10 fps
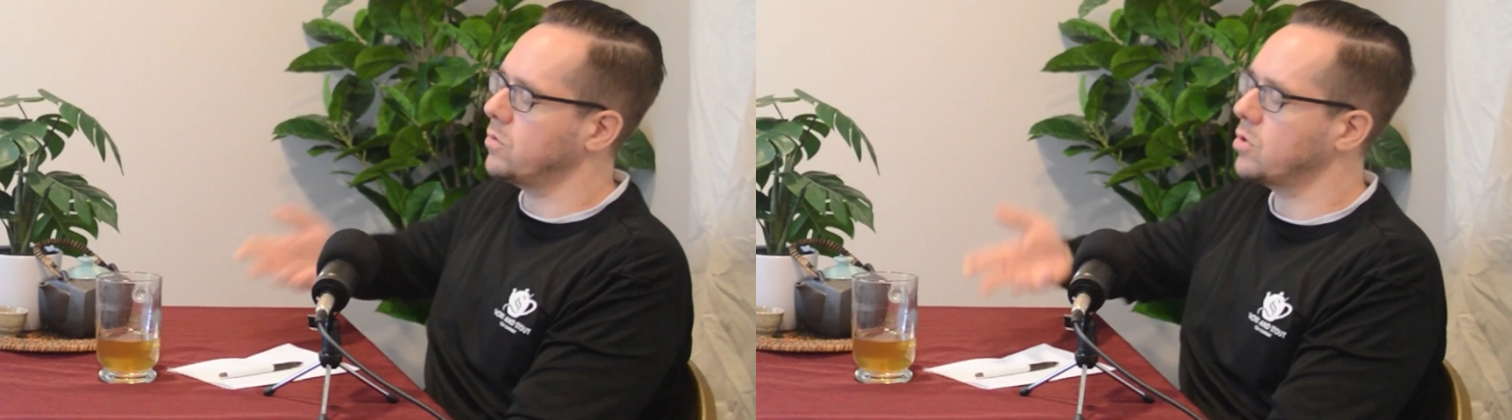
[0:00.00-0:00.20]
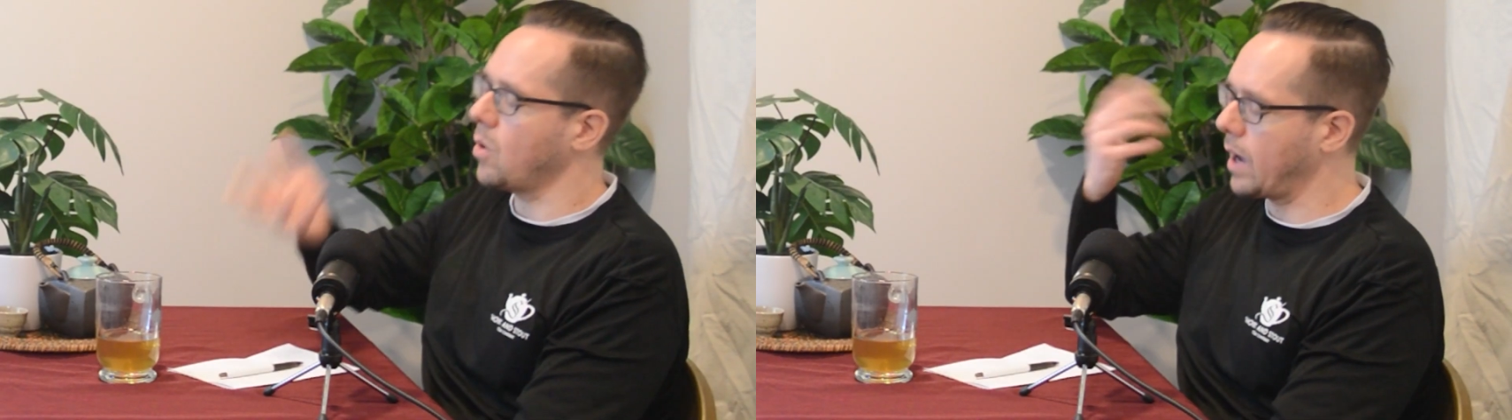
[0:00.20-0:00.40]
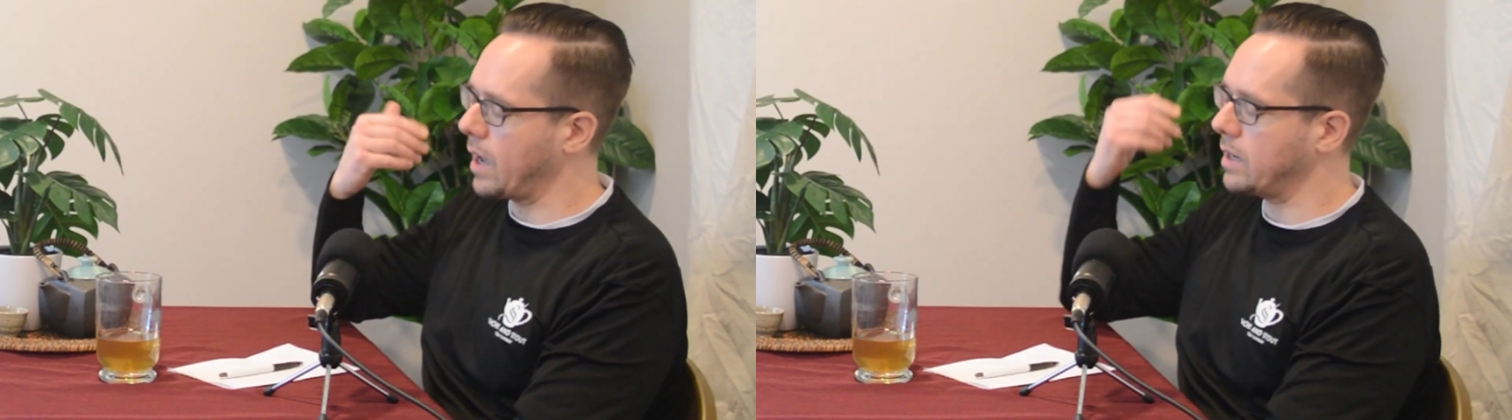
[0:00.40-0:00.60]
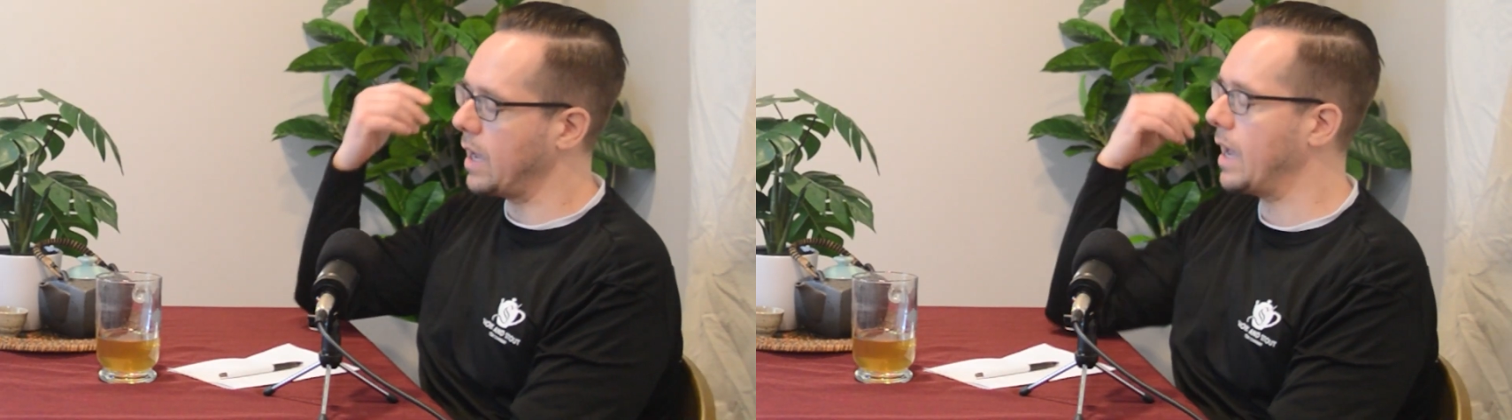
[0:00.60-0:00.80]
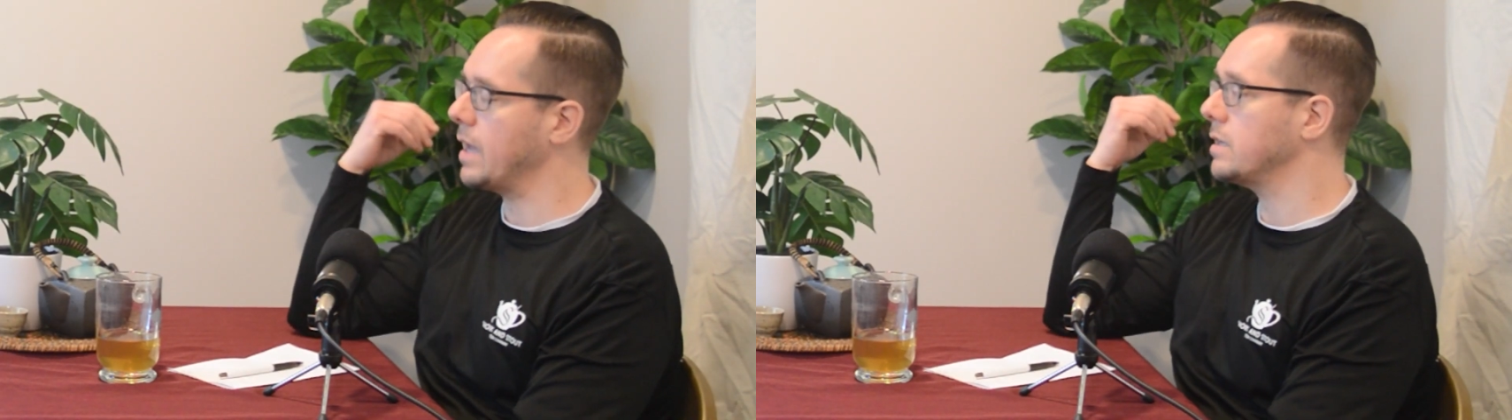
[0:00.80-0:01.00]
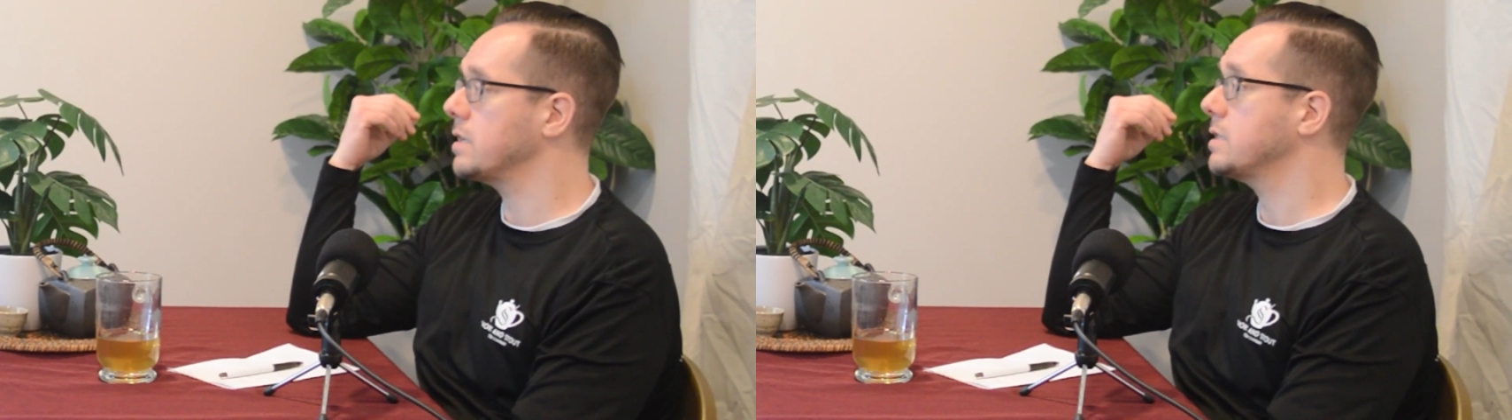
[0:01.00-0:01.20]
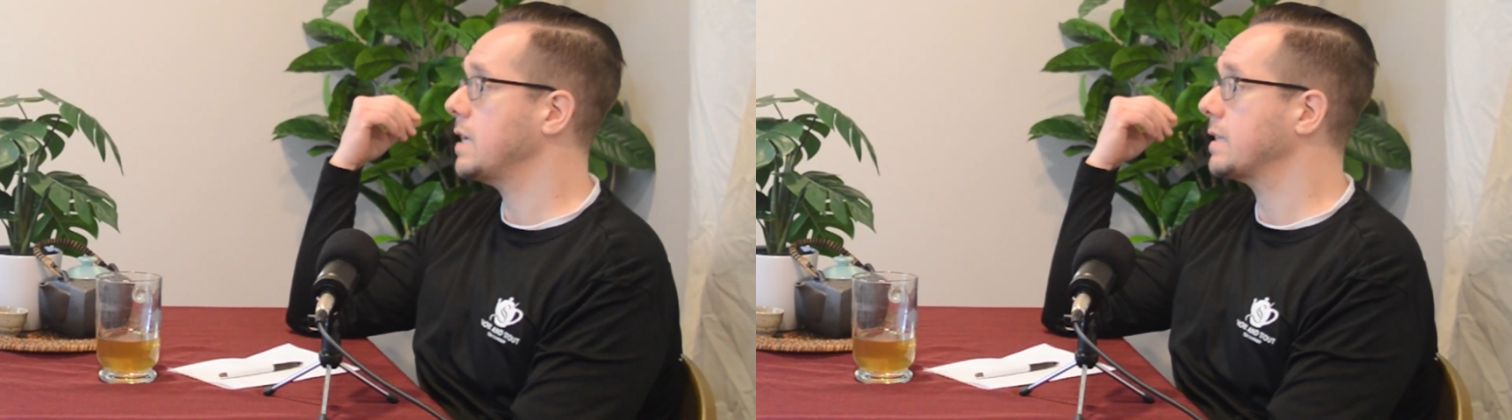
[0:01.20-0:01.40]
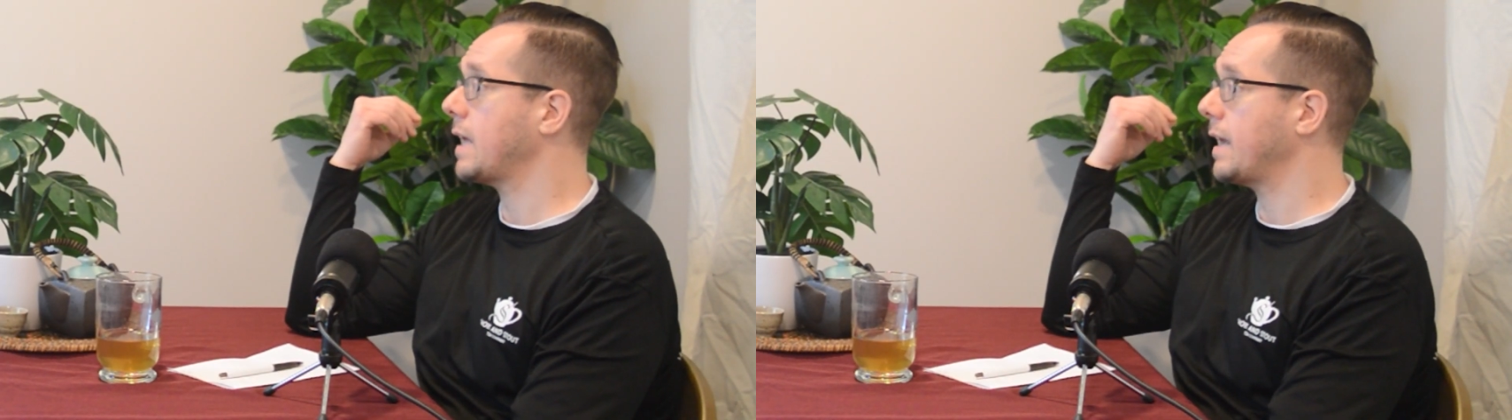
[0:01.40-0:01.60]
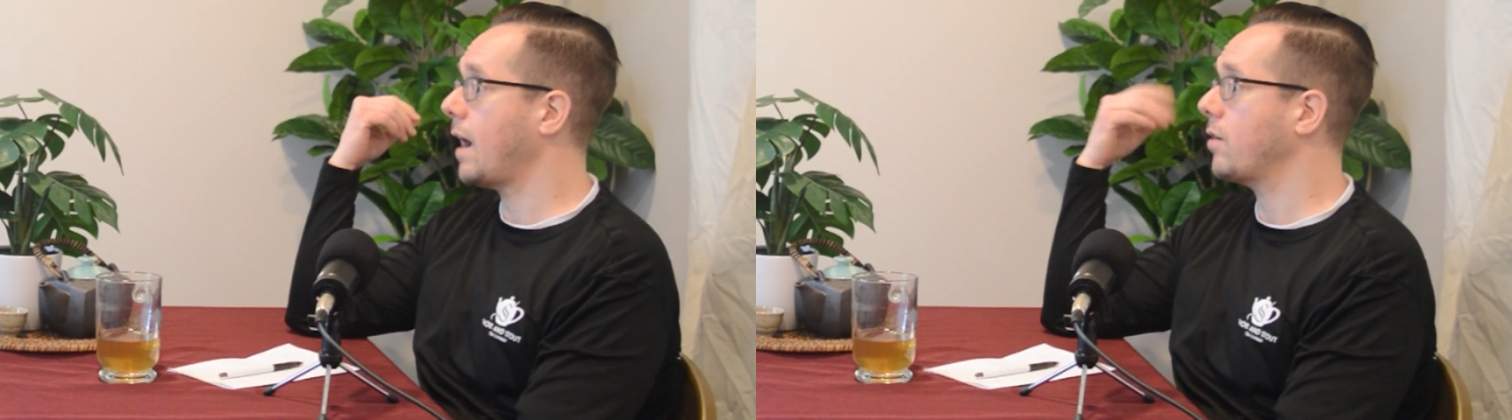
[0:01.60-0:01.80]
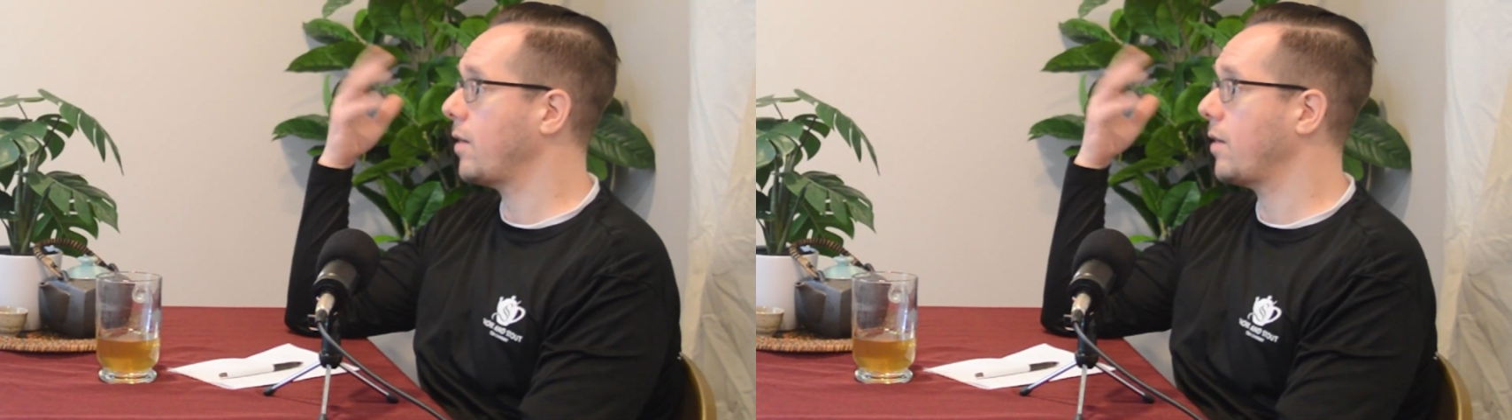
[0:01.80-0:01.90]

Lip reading: go ahead and take that out